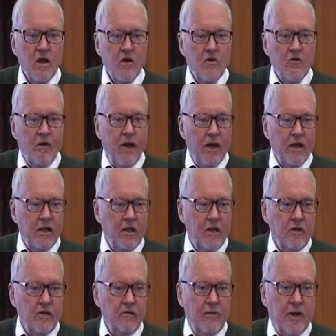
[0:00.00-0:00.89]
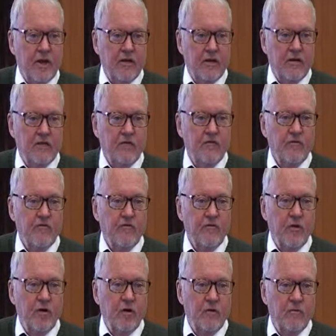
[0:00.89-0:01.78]
quite a lot of money
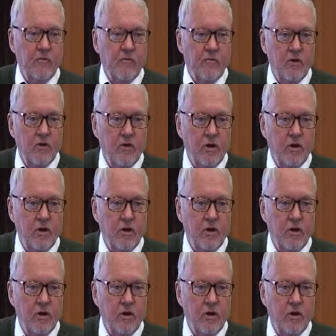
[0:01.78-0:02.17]
from